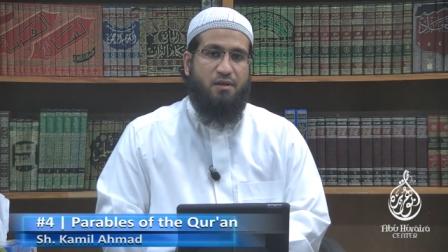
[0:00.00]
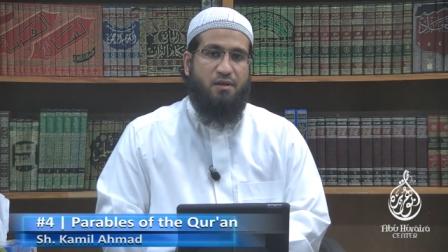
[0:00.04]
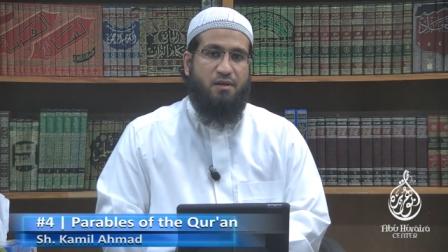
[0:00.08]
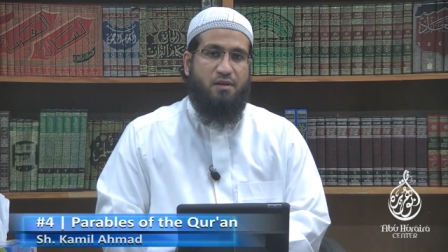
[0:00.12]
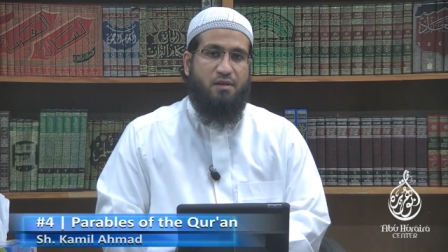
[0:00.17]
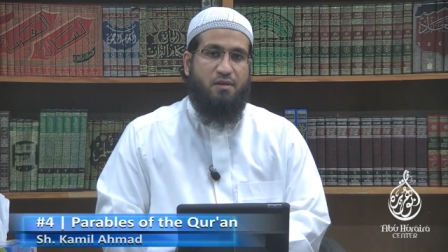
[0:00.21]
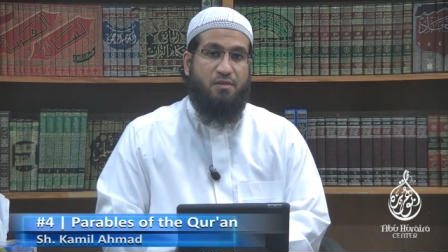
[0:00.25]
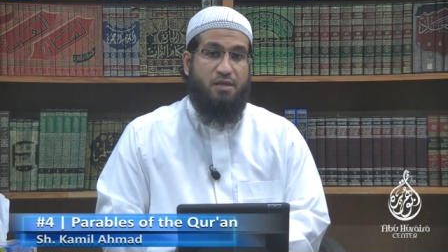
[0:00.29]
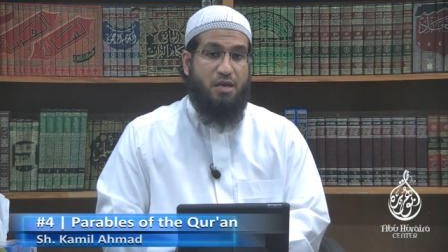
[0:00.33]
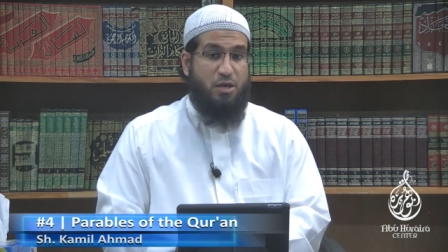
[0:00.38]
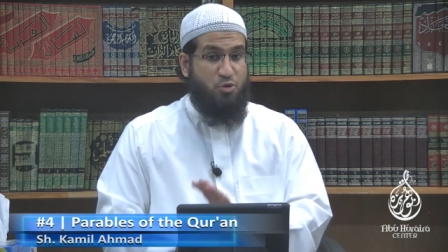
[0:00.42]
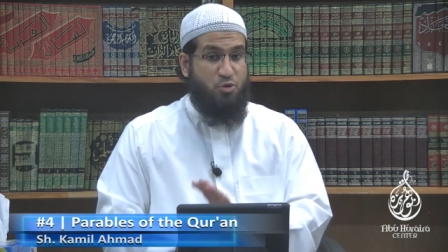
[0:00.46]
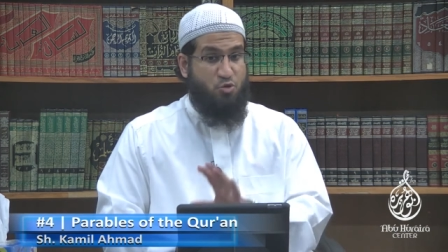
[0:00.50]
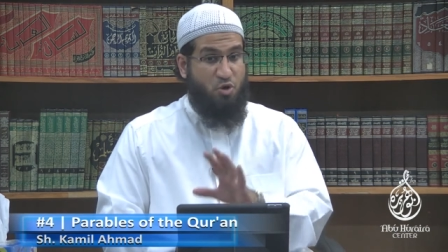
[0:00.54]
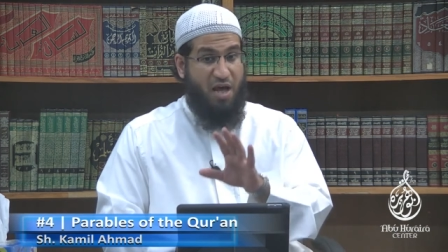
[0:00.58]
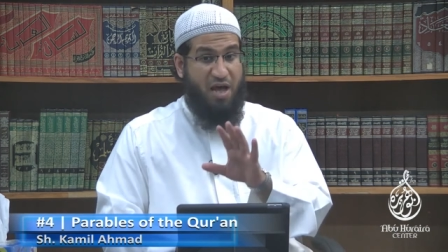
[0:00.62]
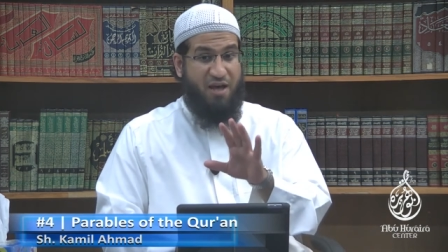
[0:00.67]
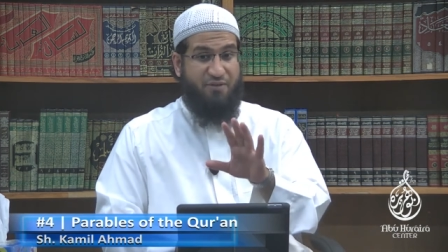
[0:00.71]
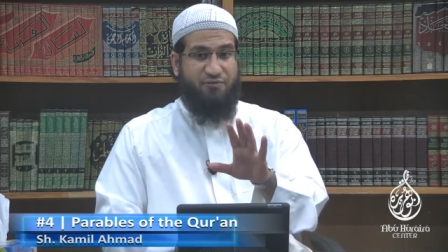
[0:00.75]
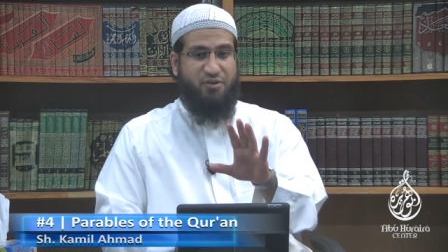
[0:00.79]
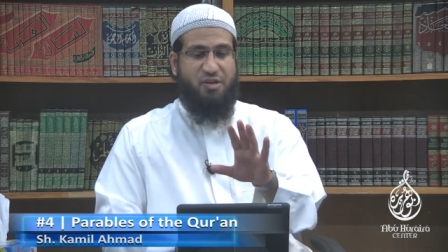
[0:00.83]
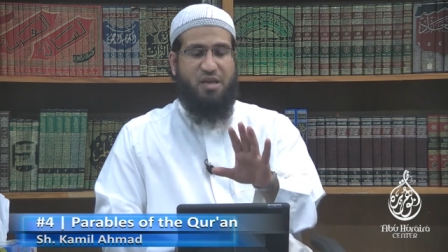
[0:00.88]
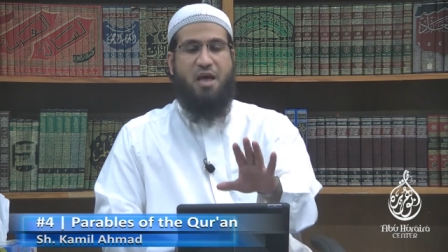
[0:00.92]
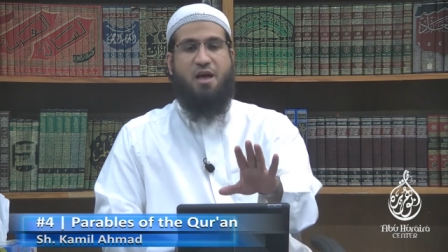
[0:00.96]
that you have
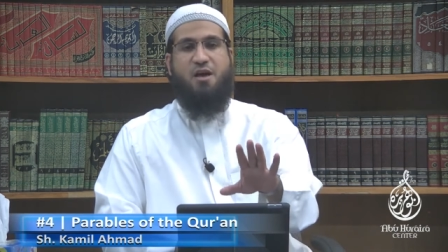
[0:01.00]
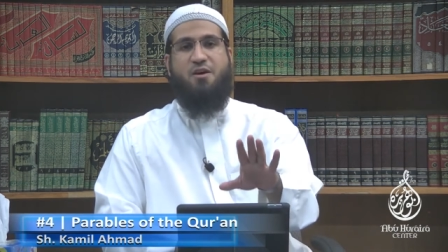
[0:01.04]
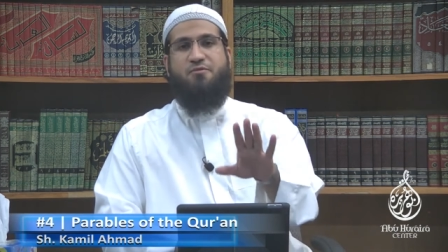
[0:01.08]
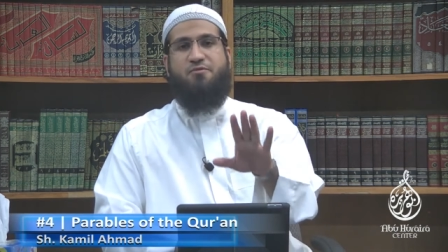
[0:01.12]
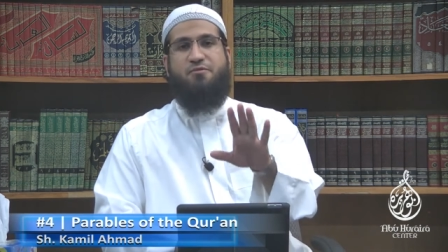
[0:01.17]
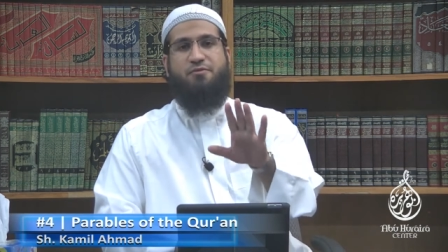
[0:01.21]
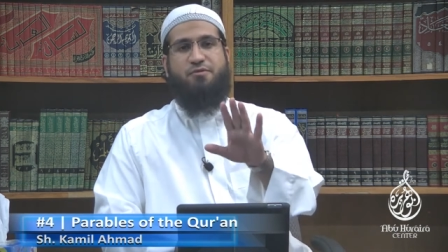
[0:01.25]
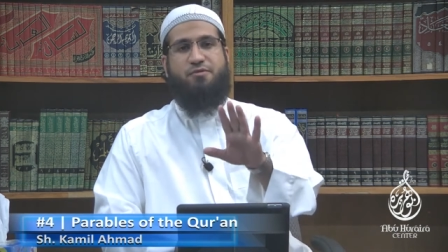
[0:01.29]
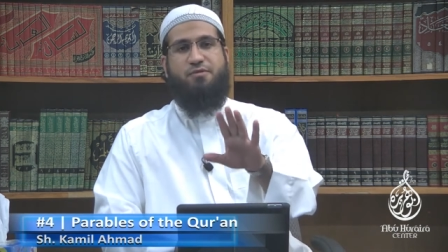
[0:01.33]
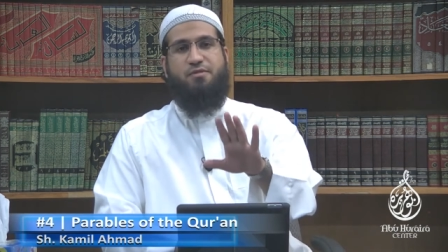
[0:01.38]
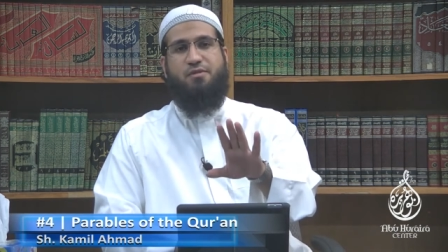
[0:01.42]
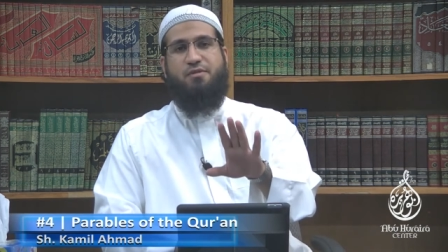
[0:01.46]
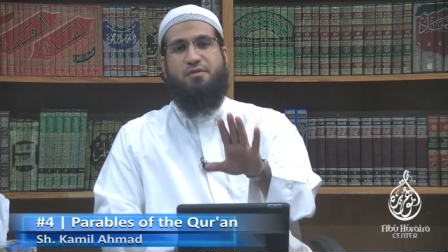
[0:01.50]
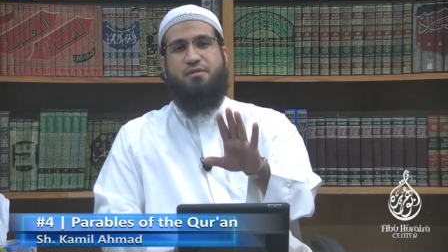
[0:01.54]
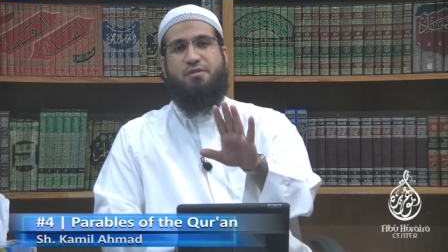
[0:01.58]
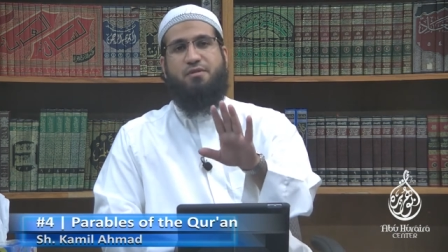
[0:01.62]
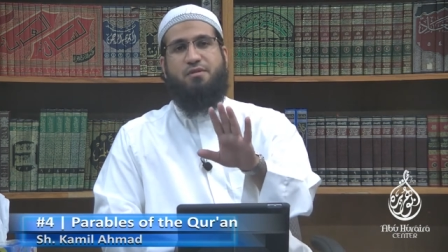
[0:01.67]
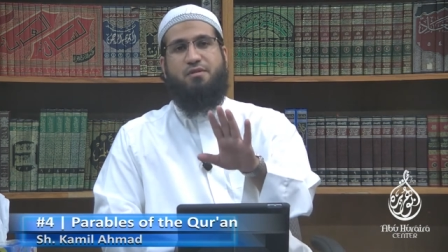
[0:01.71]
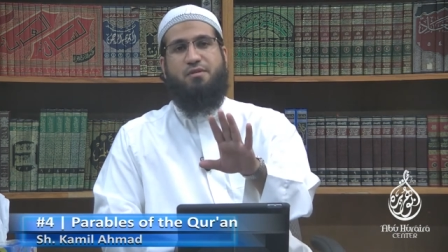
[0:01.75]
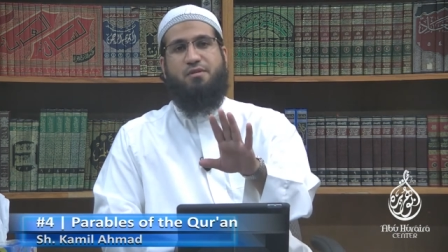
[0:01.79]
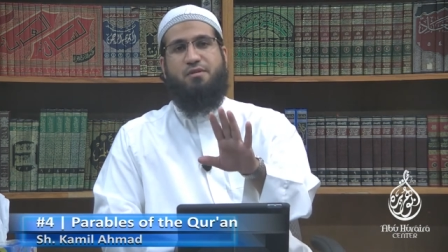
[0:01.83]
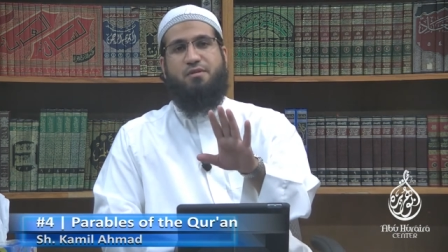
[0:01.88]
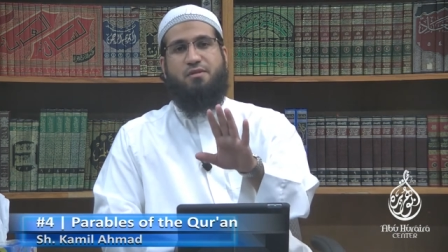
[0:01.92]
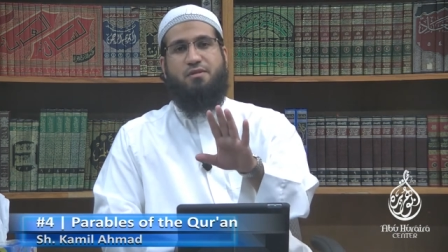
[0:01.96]
to have
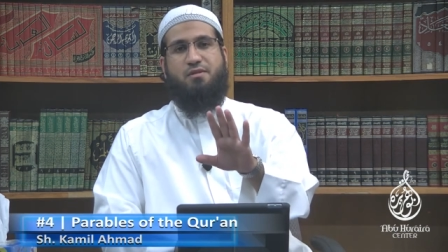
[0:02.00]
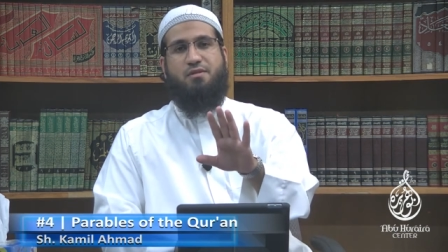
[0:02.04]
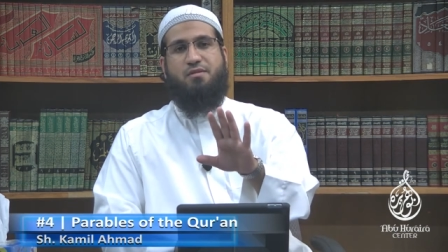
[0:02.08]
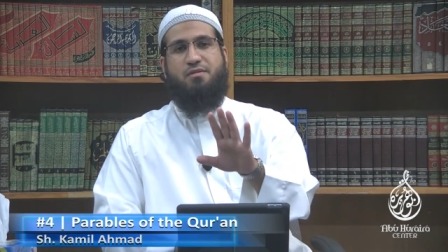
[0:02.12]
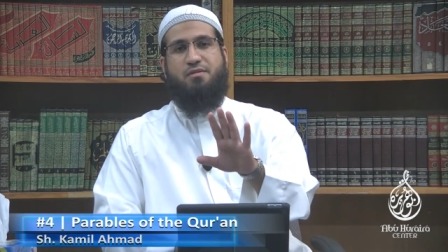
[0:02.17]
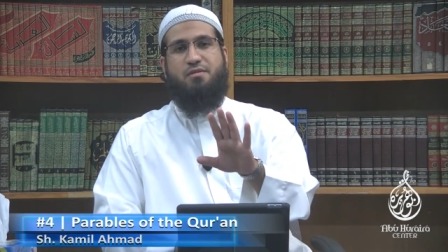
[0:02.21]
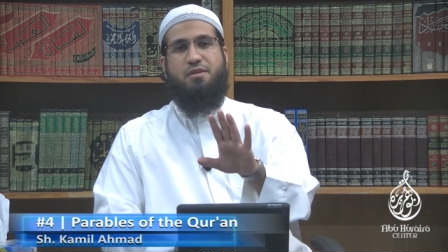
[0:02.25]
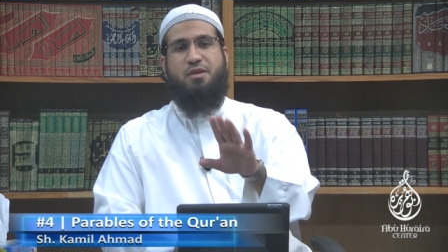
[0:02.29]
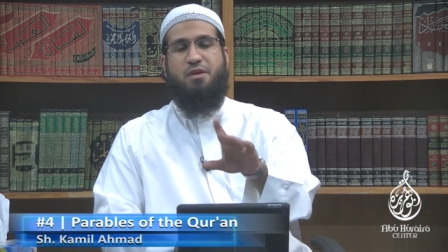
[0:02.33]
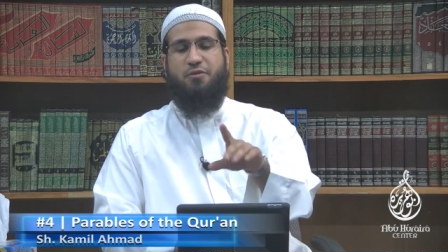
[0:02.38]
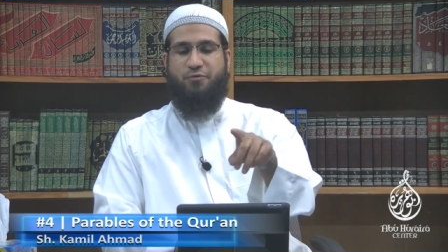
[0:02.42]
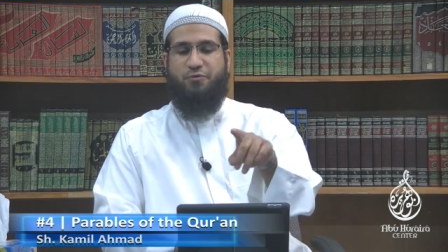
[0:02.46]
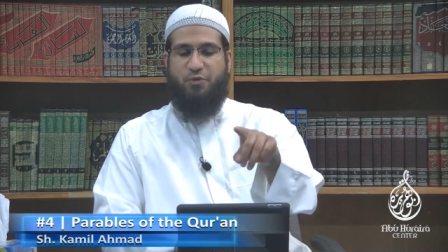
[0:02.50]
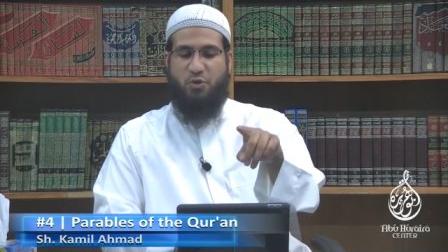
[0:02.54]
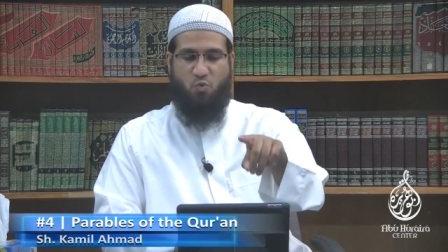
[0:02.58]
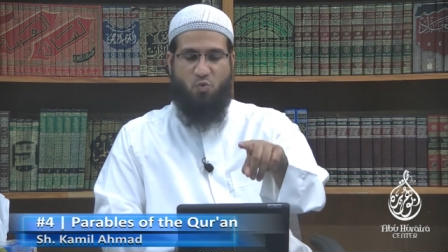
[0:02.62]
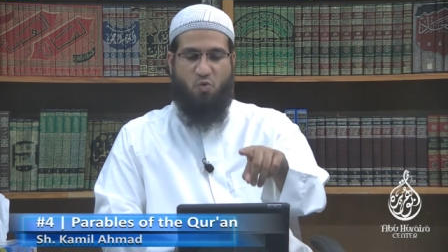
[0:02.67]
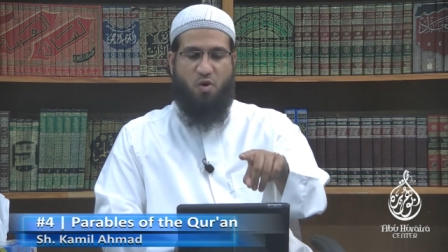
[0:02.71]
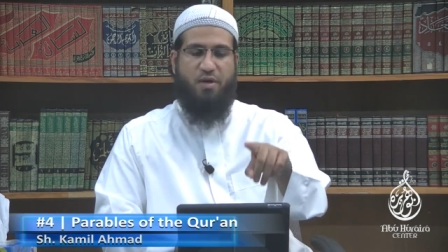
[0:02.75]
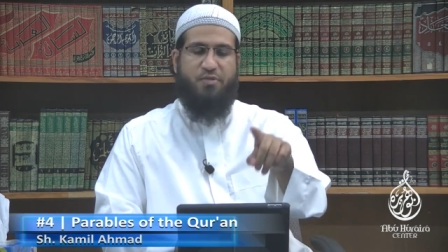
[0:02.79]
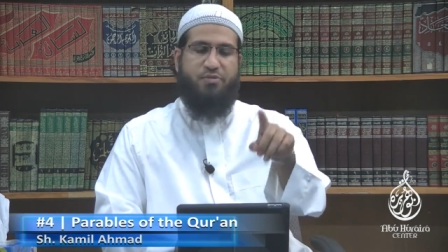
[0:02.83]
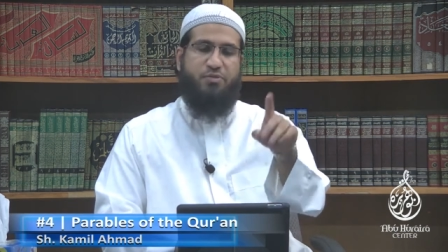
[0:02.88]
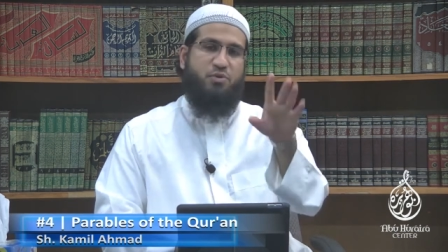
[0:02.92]
if you want